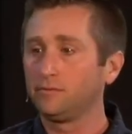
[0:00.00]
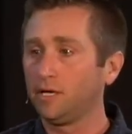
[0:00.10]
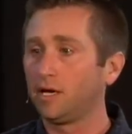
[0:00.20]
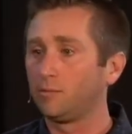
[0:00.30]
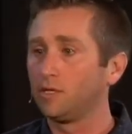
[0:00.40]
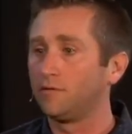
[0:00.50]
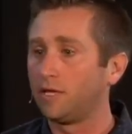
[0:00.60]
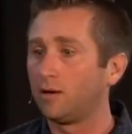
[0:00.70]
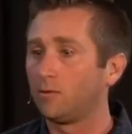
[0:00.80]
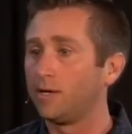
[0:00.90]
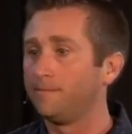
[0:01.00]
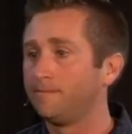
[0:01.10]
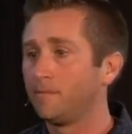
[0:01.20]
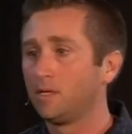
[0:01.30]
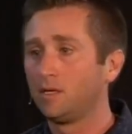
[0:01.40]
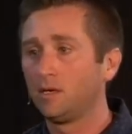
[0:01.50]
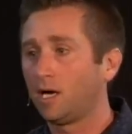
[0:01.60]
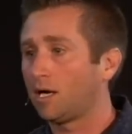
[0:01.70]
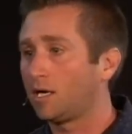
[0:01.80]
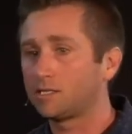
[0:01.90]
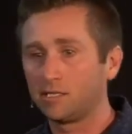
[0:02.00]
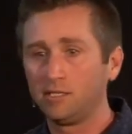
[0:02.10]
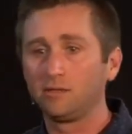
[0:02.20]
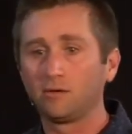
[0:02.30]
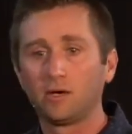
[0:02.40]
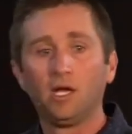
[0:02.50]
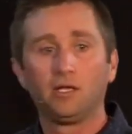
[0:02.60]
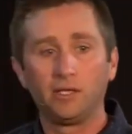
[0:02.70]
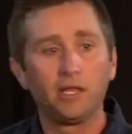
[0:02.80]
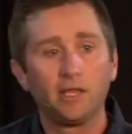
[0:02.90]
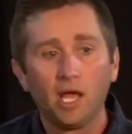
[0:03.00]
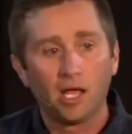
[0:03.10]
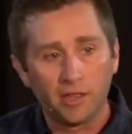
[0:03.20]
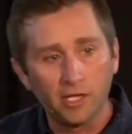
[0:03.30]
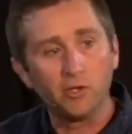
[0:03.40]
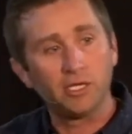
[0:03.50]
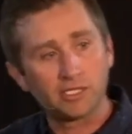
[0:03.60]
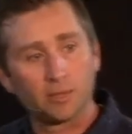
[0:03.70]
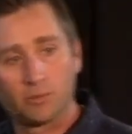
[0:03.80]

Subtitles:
Yeah, I'm living that way. I see you. And then you need